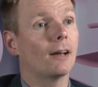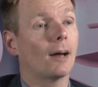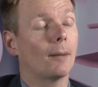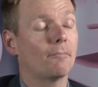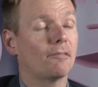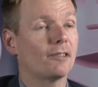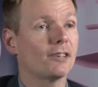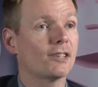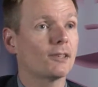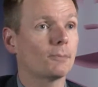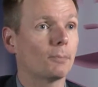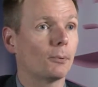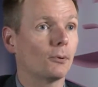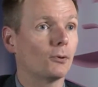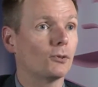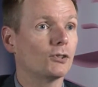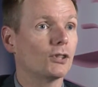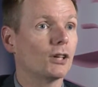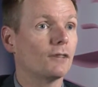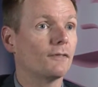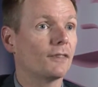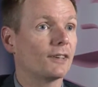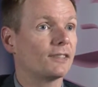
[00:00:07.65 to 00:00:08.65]
I'm Principal
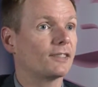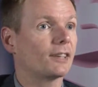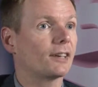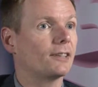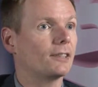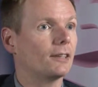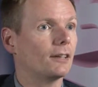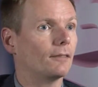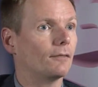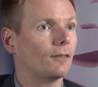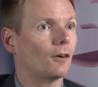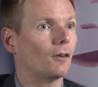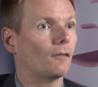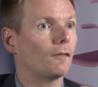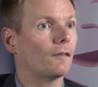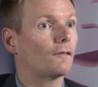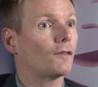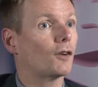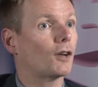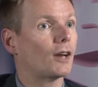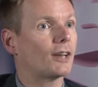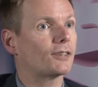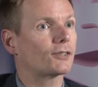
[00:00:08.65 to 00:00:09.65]
Chief Executive of
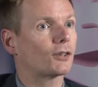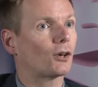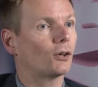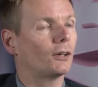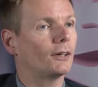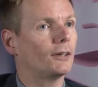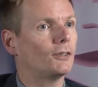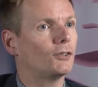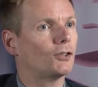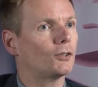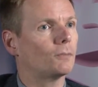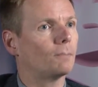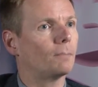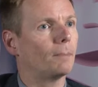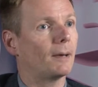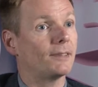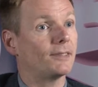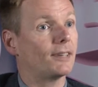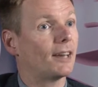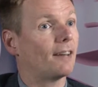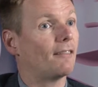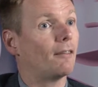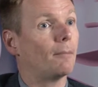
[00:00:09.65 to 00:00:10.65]
Furness College,
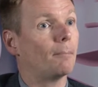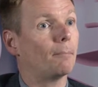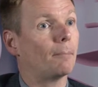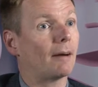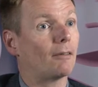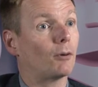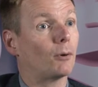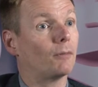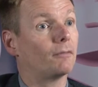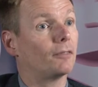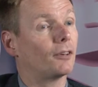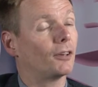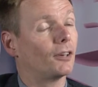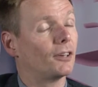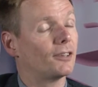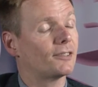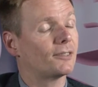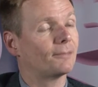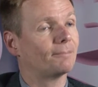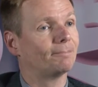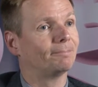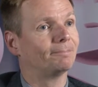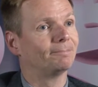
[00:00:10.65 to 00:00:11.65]
based here in
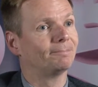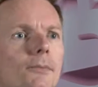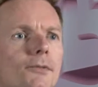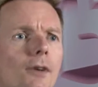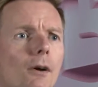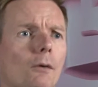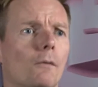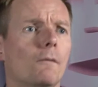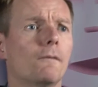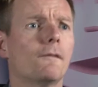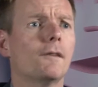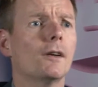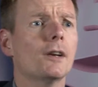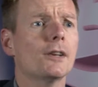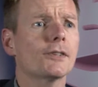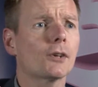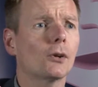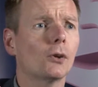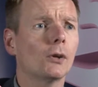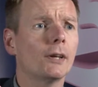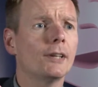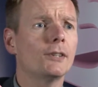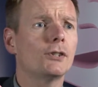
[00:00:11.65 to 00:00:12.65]
Barrow-in-Furness. So Furness
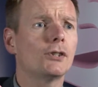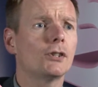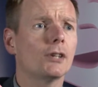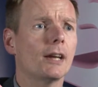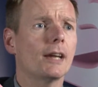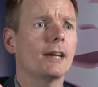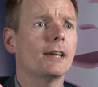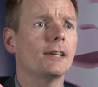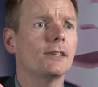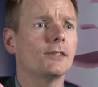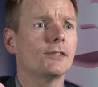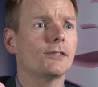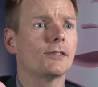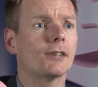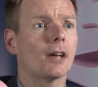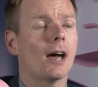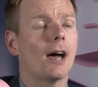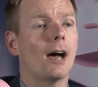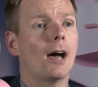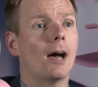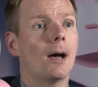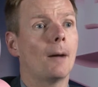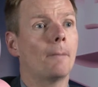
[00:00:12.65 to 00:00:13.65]
College is
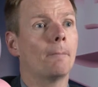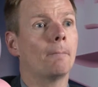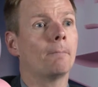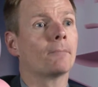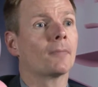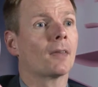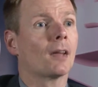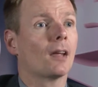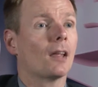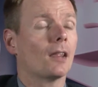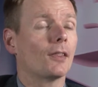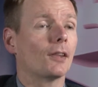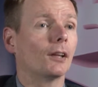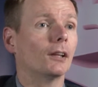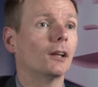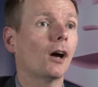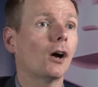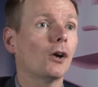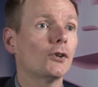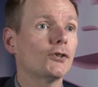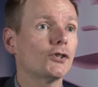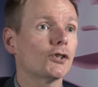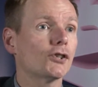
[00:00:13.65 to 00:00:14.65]
the
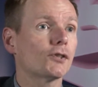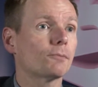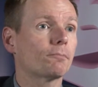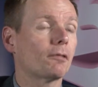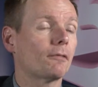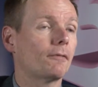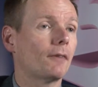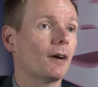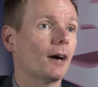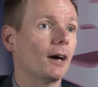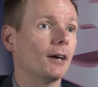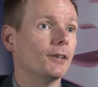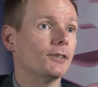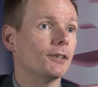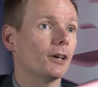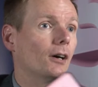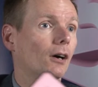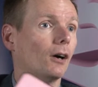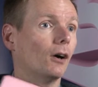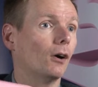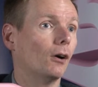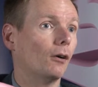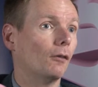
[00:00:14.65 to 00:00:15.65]
largest provider
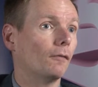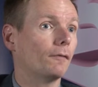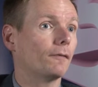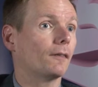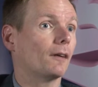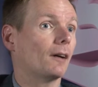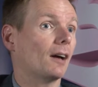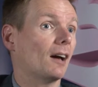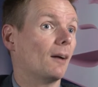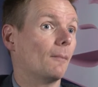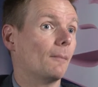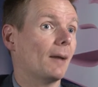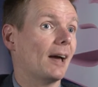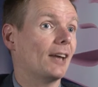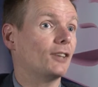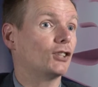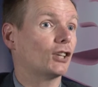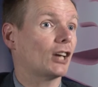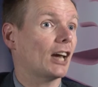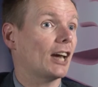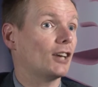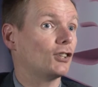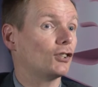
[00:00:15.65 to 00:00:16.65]
of
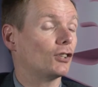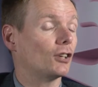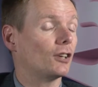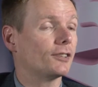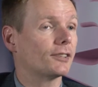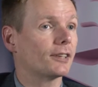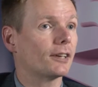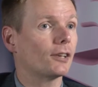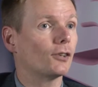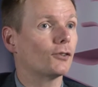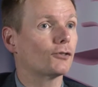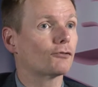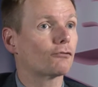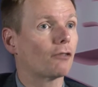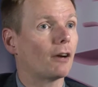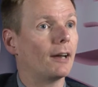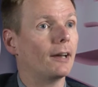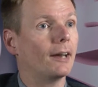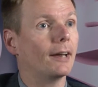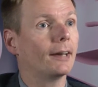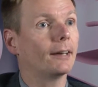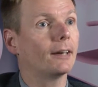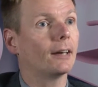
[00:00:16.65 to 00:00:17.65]
education and skills
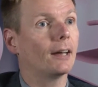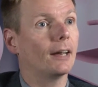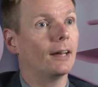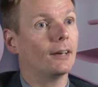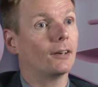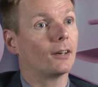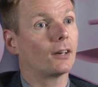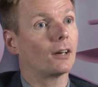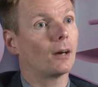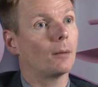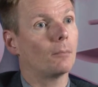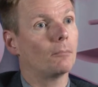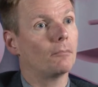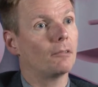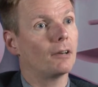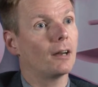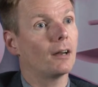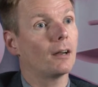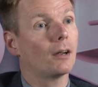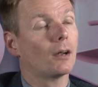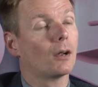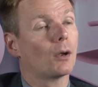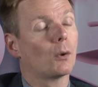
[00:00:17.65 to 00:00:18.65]
training in
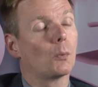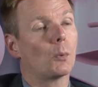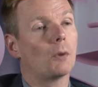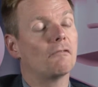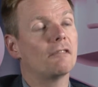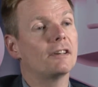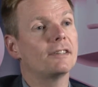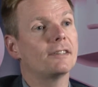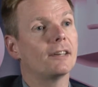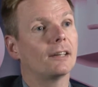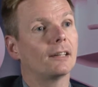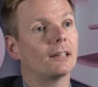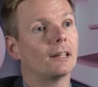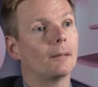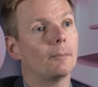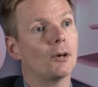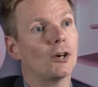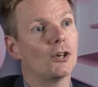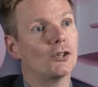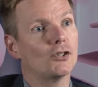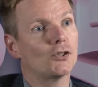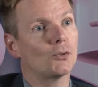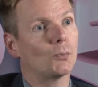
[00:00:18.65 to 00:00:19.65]
Cumbria. We recently
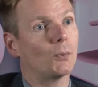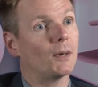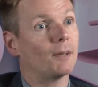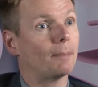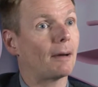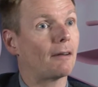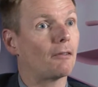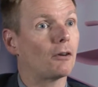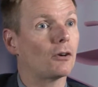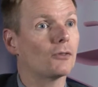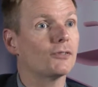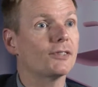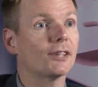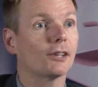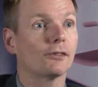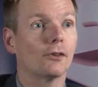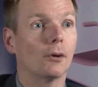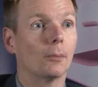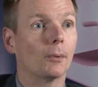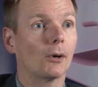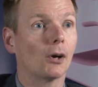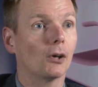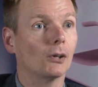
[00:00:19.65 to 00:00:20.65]
merged with Barrow Sixth
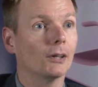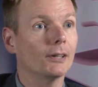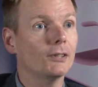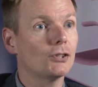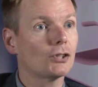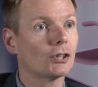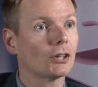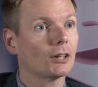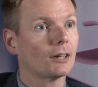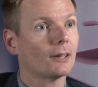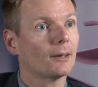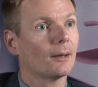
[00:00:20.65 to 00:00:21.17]
Form College.